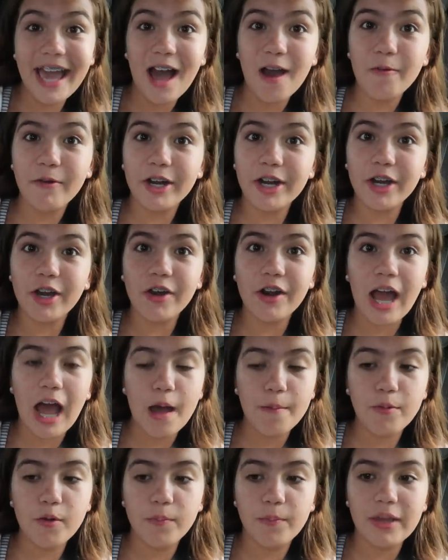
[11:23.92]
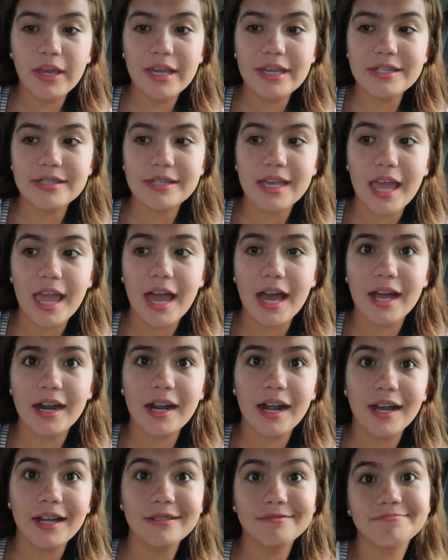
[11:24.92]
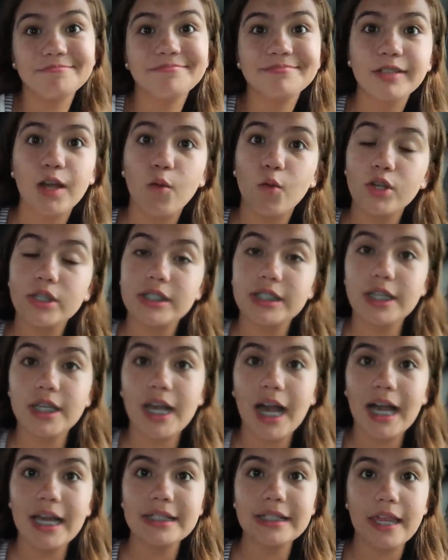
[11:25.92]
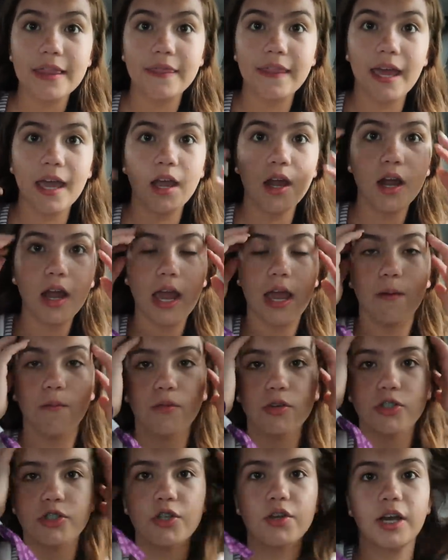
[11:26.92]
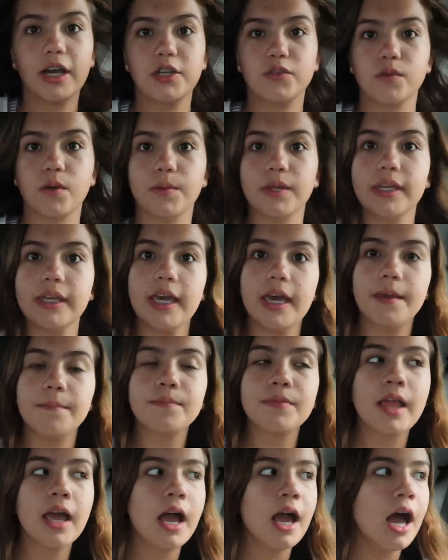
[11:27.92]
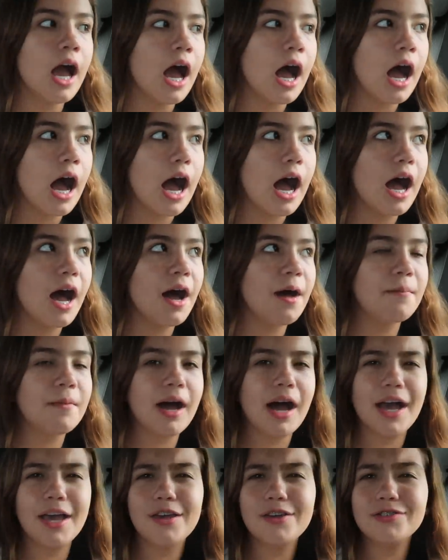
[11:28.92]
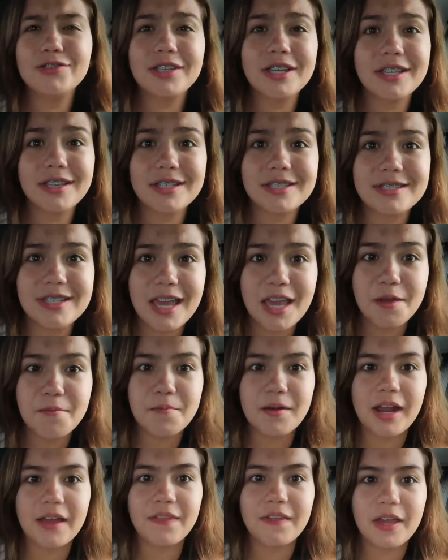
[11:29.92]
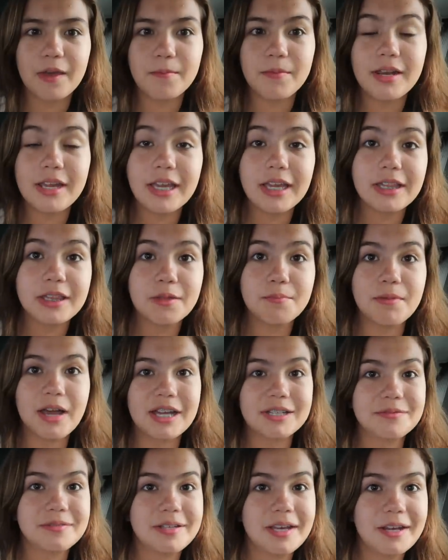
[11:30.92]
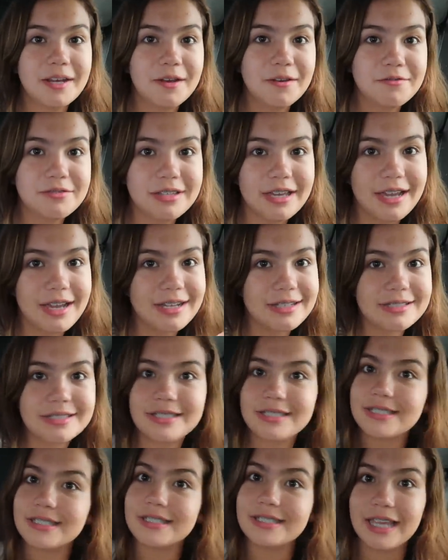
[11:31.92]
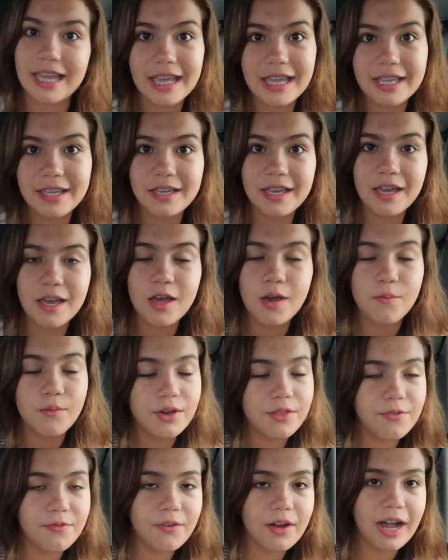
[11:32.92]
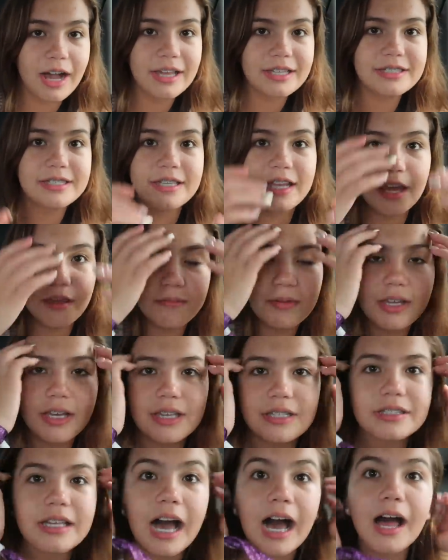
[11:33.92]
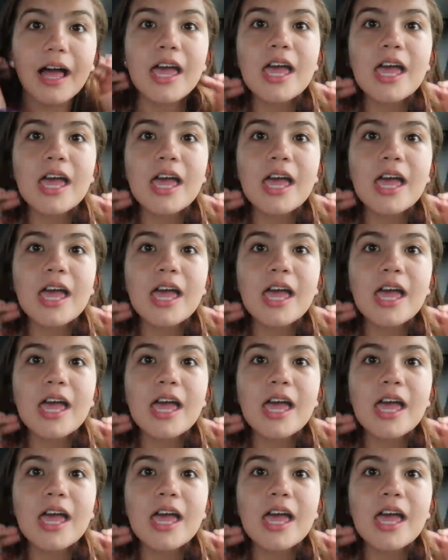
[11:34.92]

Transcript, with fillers: Yeah, we're gonna go to Applebee's and we'll see you guys there and we'll show you guys what we get. Um, I usually get the same, but I think I'm gonna get the mashed potatoes and steak yeah. with fries today because